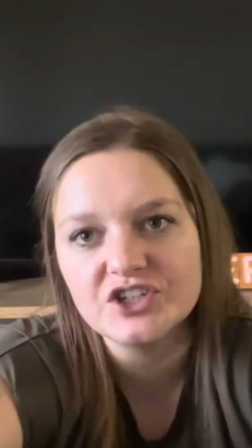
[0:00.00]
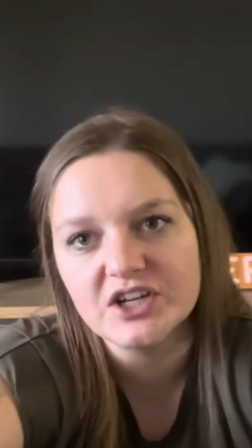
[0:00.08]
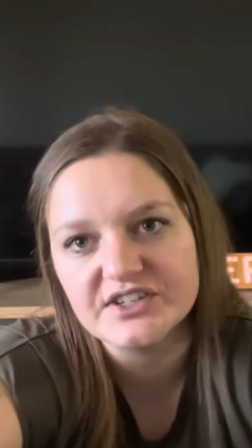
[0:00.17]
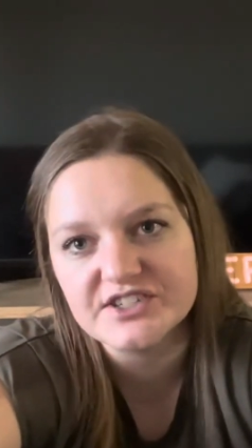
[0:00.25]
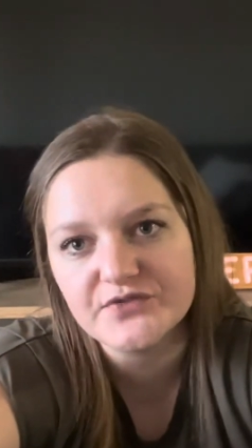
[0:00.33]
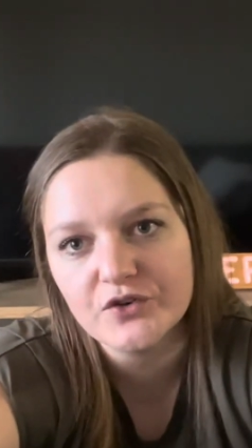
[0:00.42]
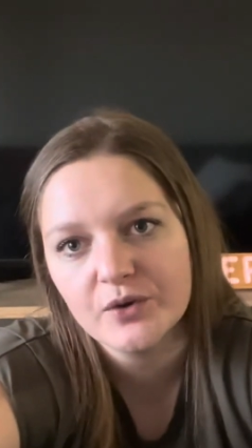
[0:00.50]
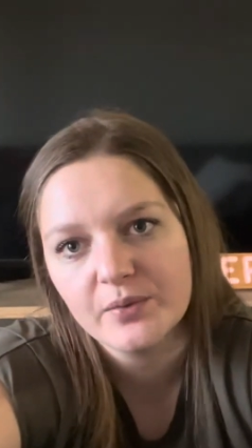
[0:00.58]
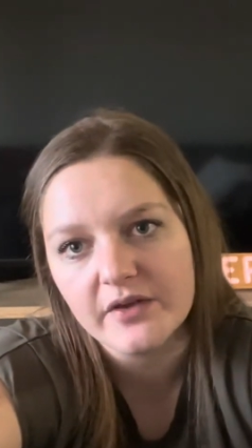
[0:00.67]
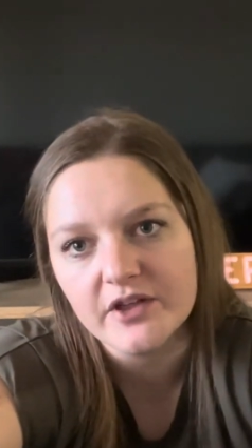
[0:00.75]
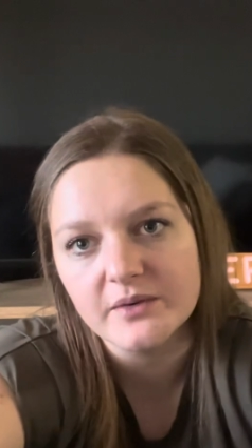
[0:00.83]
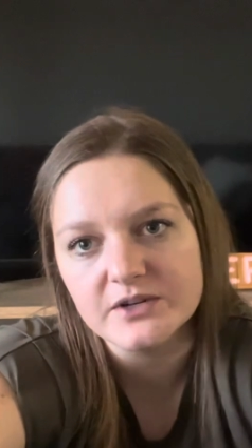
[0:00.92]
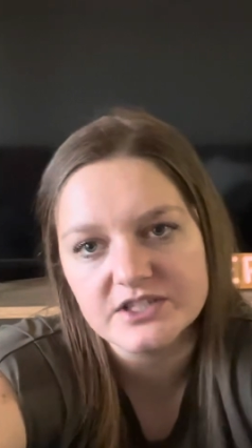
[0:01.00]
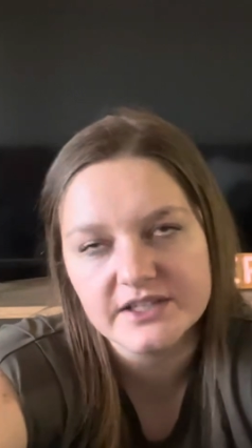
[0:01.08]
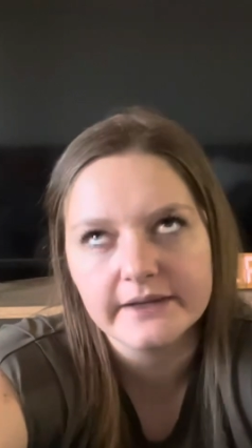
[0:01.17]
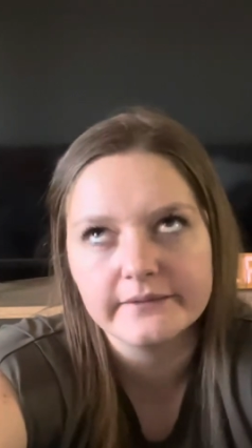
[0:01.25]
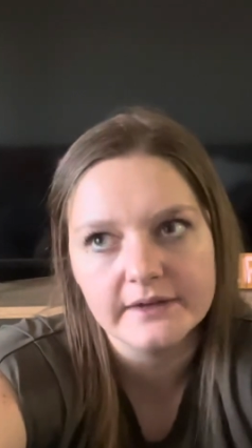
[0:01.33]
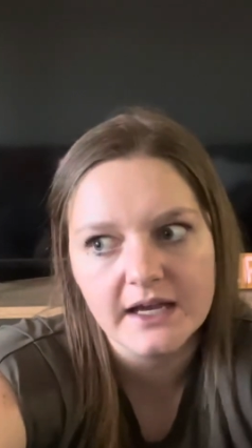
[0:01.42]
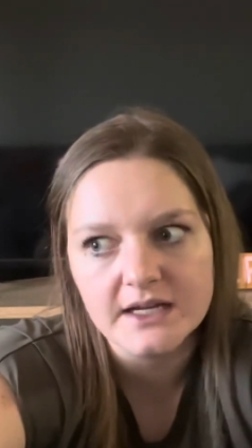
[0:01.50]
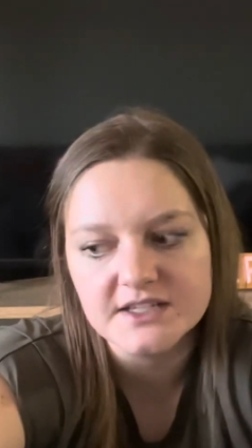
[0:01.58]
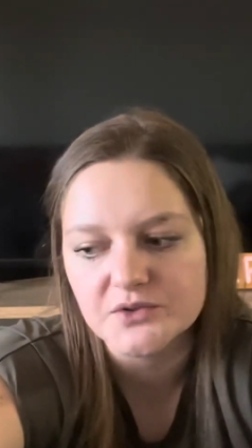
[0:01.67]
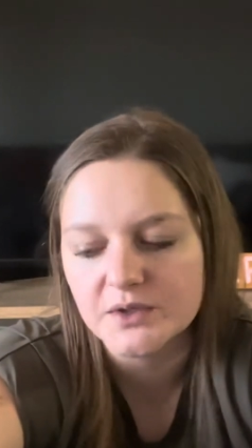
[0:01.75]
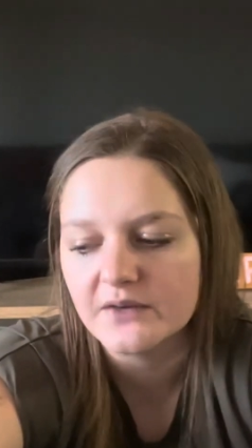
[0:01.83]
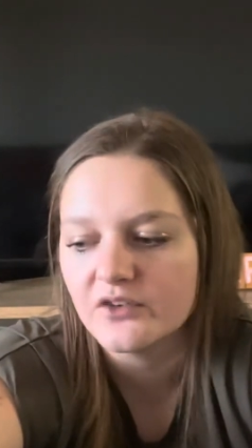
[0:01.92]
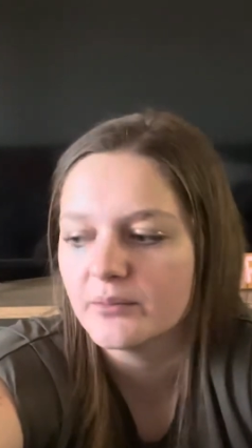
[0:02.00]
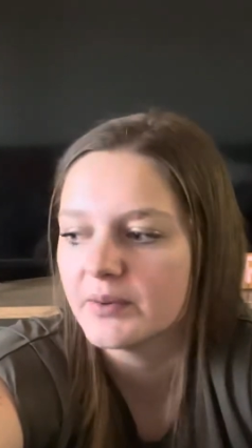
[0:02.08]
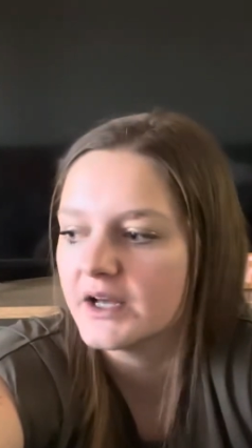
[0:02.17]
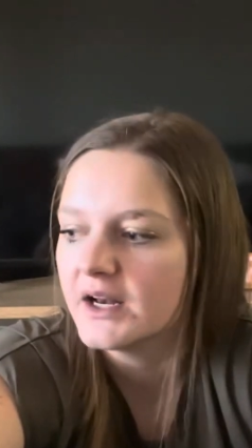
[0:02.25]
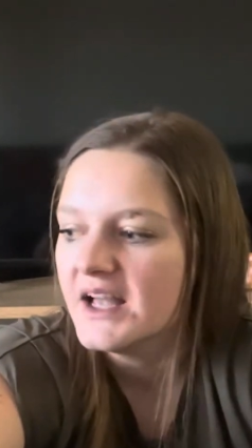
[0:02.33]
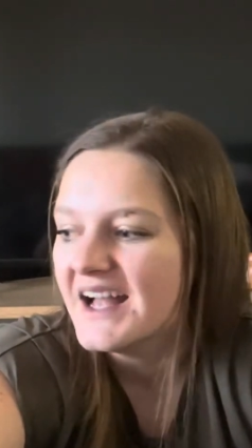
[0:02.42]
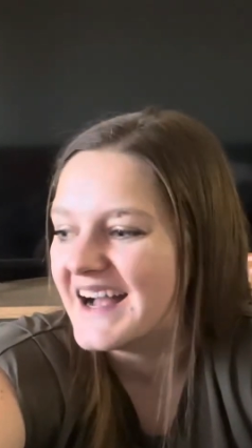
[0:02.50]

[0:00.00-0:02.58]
does is for her brother, which is like nice or whatever, but